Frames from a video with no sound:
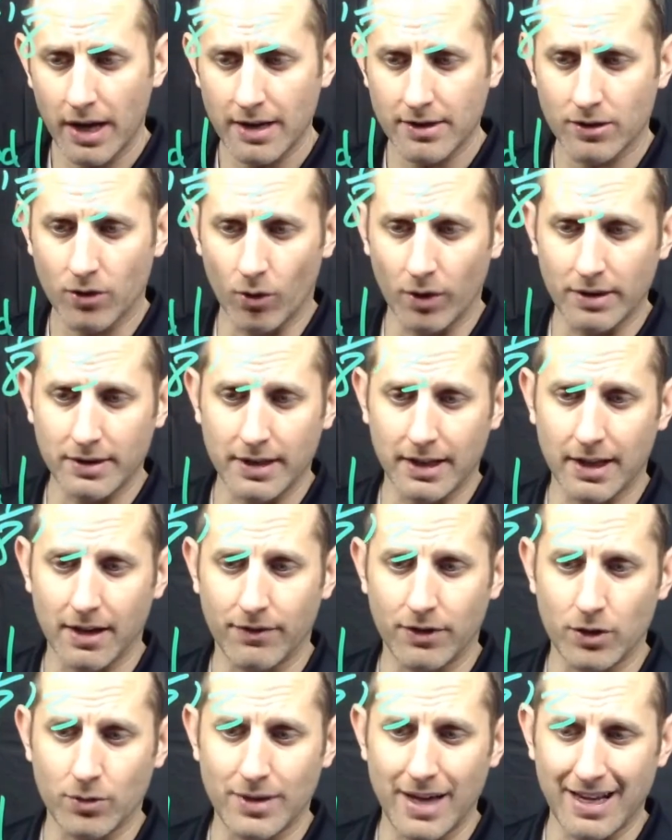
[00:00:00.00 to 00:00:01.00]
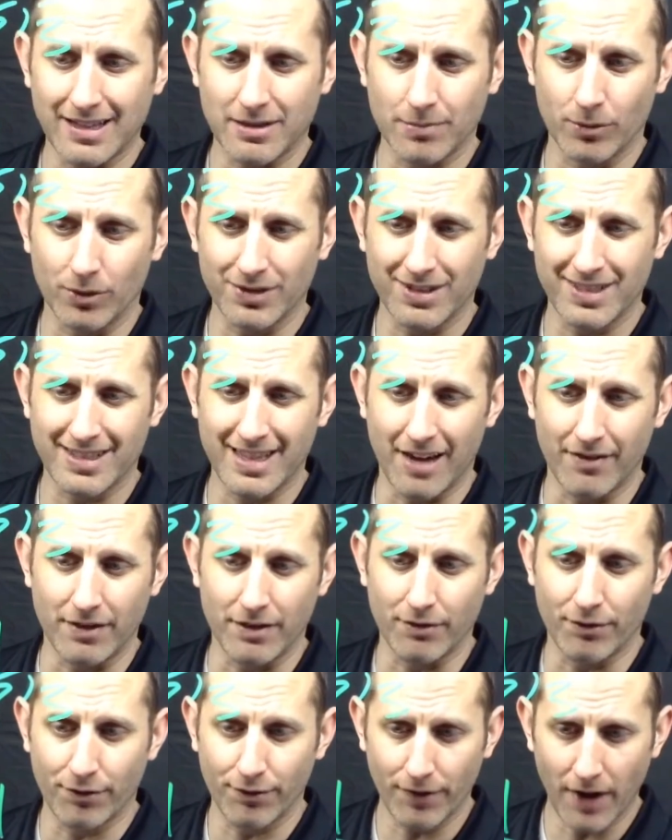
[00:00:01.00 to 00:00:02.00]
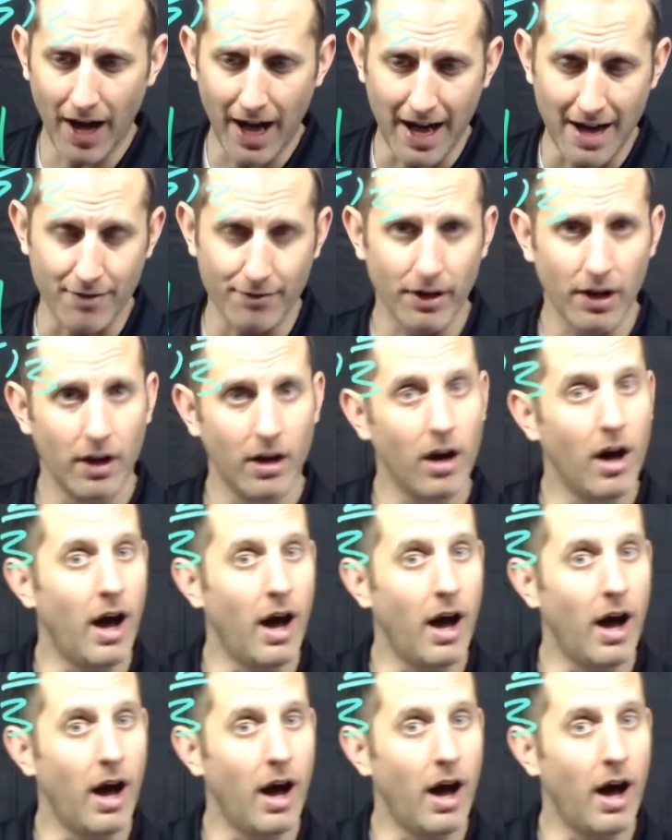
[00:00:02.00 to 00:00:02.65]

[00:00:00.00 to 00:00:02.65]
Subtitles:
is going to give you decimal 75.